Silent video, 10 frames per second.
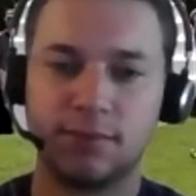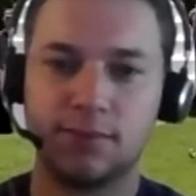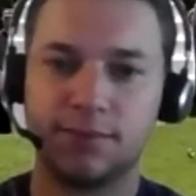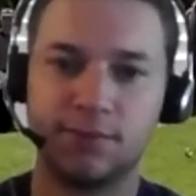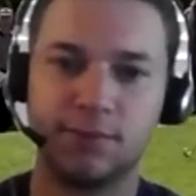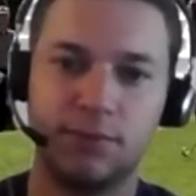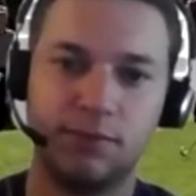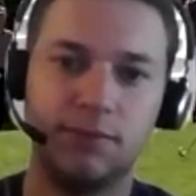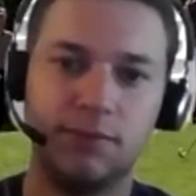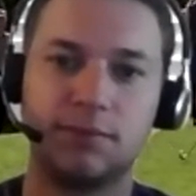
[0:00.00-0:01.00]

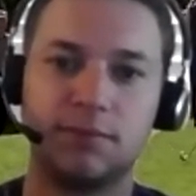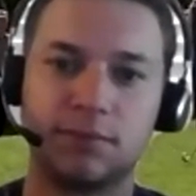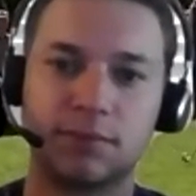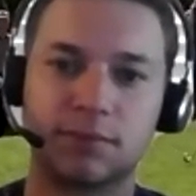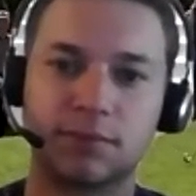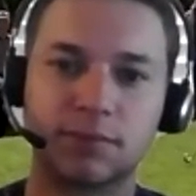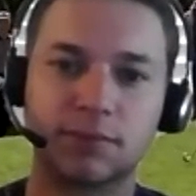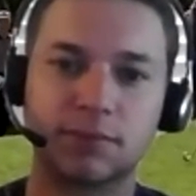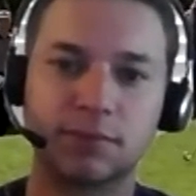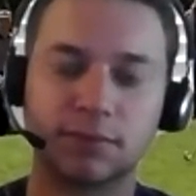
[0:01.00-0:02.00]

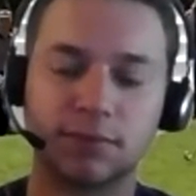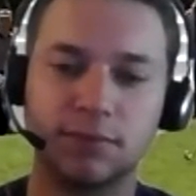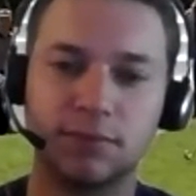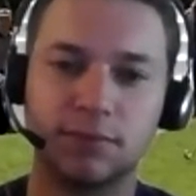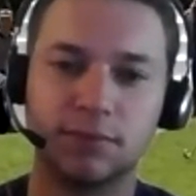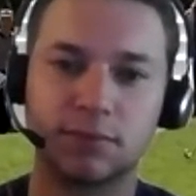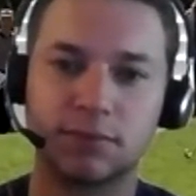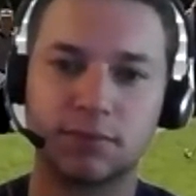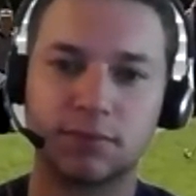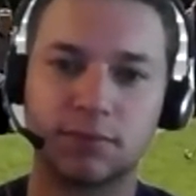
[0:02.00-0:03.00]

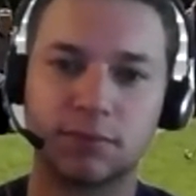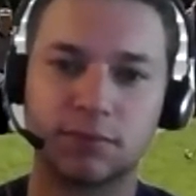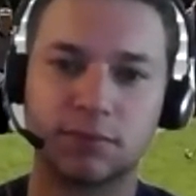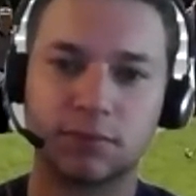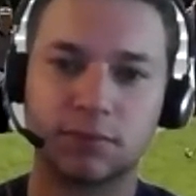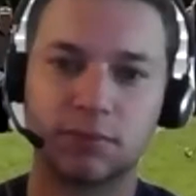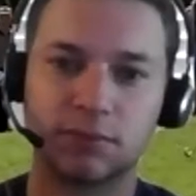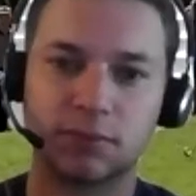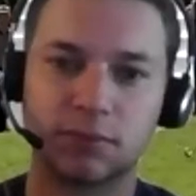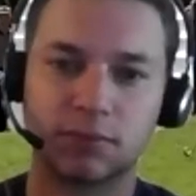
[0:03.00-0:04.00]

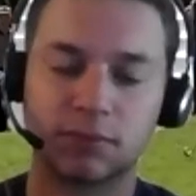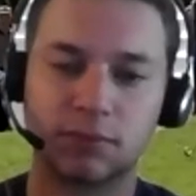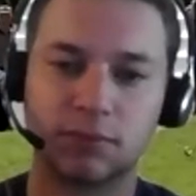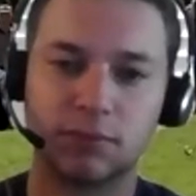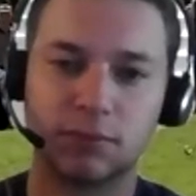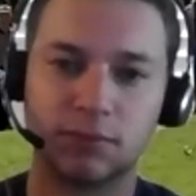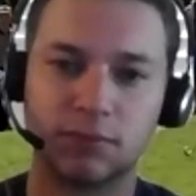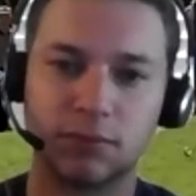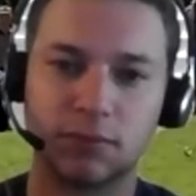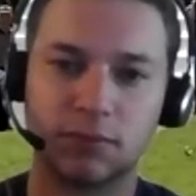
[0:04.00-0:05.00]

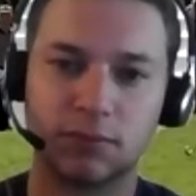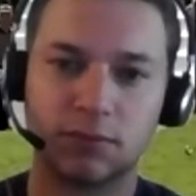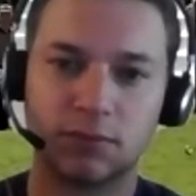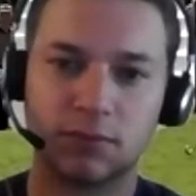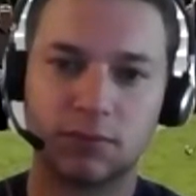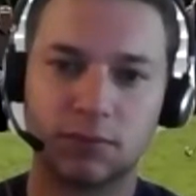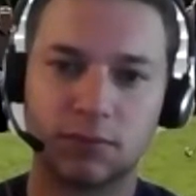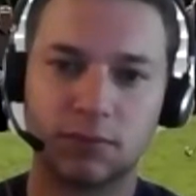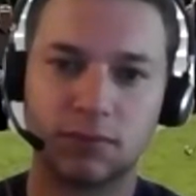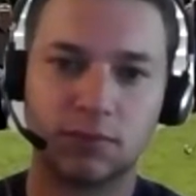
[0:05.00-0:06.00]

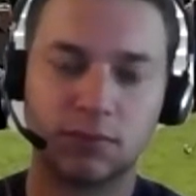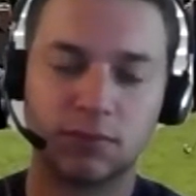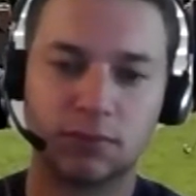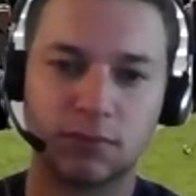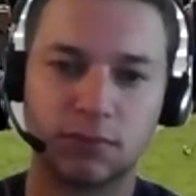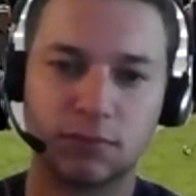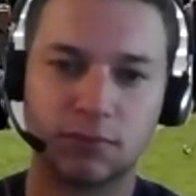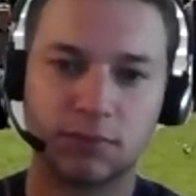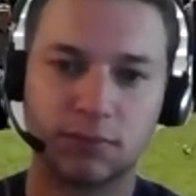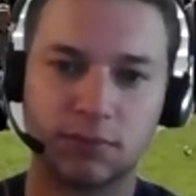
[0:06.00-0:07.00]

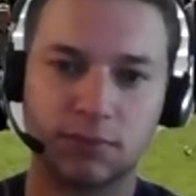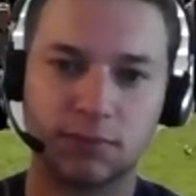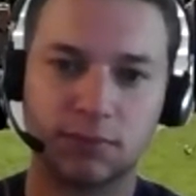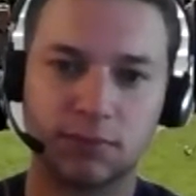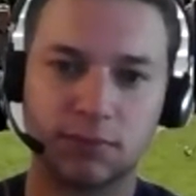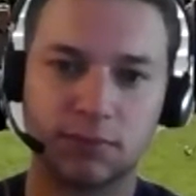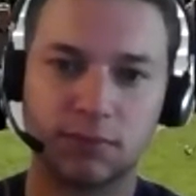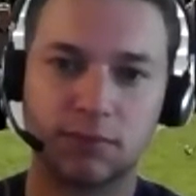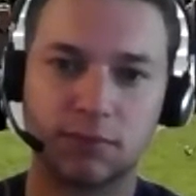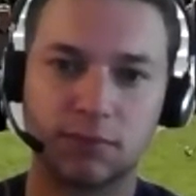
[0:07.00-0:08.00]
(silent)